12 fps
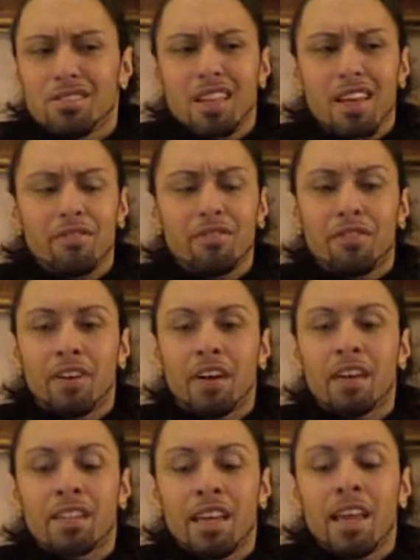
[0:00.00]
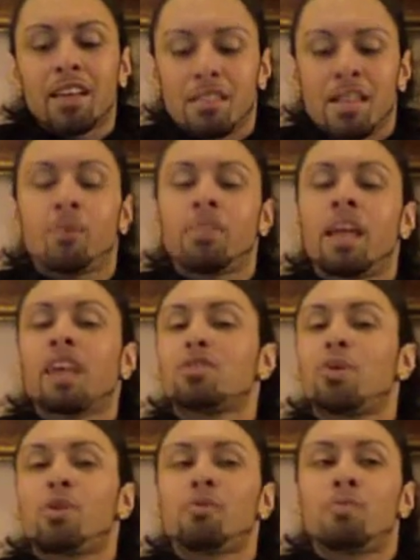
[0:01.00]
having fun and dancing. That's
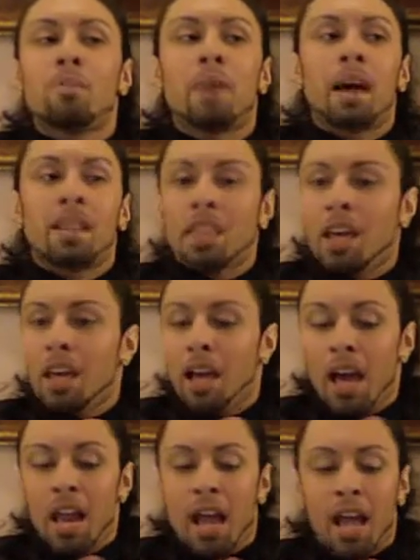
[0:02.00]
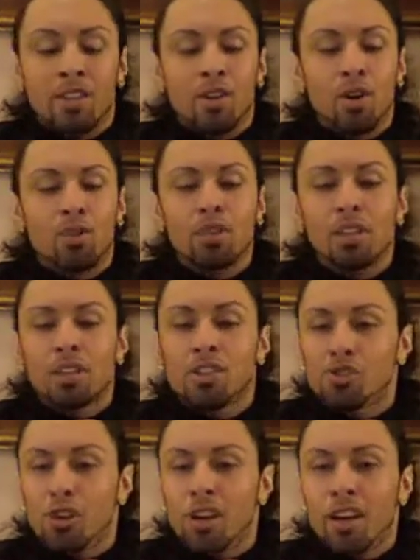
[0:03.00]
always been my thing. I don't really
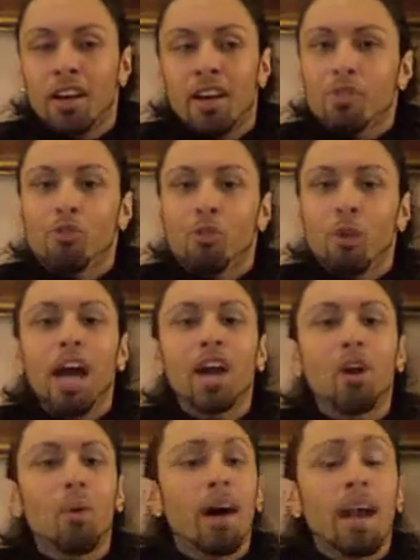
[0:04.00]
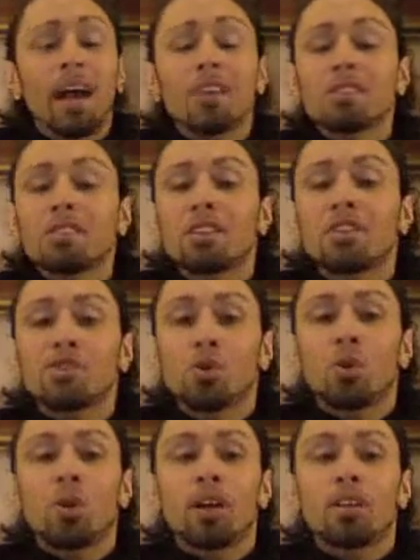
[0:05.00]
drink, so when I go out, I just
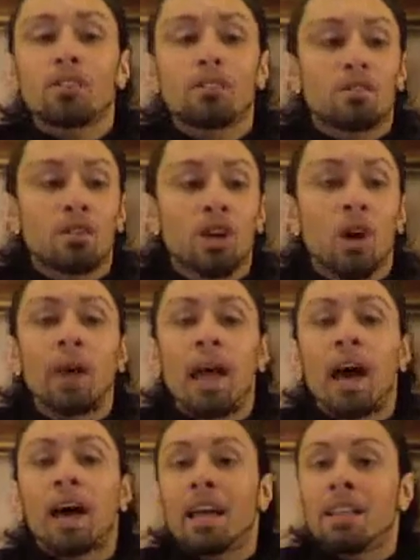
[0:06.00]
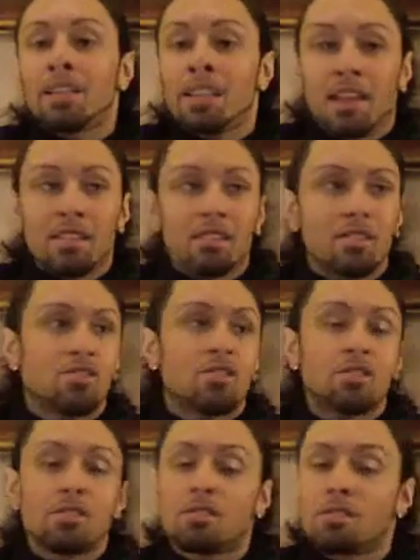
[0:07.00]
enjoy going out and dancing.
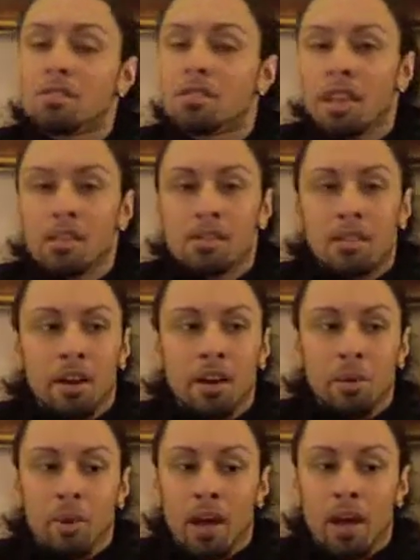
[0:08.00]
Just dance the night away.